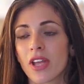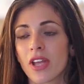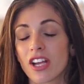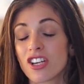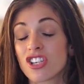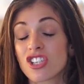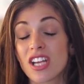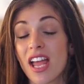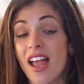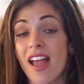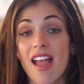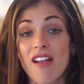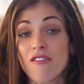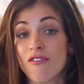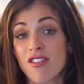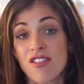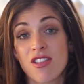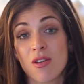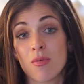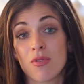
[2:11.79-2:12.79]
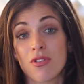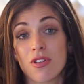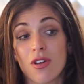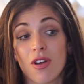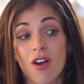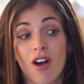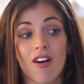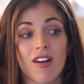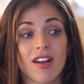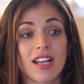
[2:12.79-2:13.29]
I share everything with you
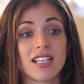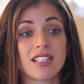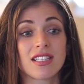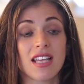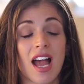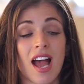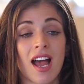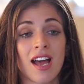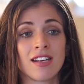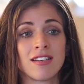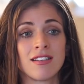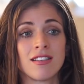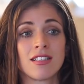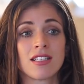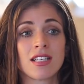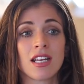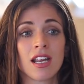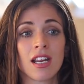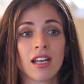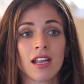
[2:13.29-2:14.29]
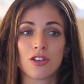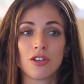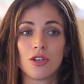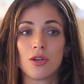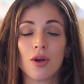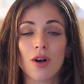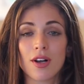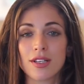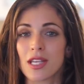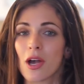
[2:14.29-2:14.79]
guys and
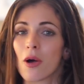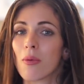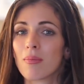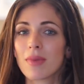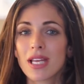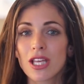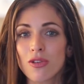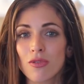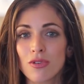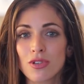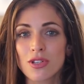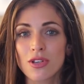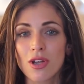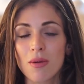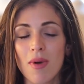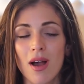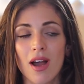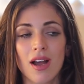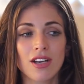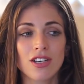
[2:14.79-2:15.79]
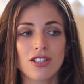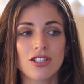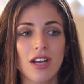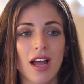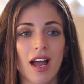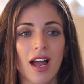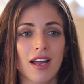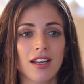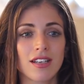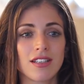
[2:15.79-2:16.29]
you guys help me through so much,
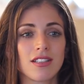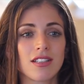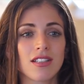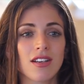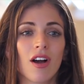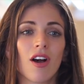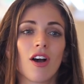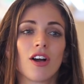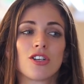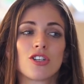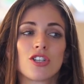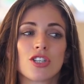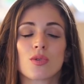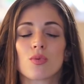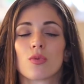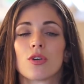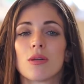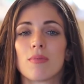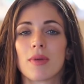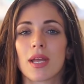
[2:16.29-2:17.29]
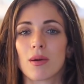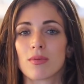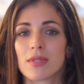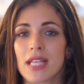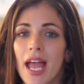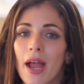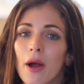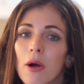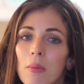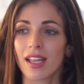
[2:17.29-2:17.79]
and I just want to be able to
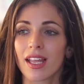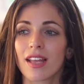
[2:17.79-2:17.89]
help.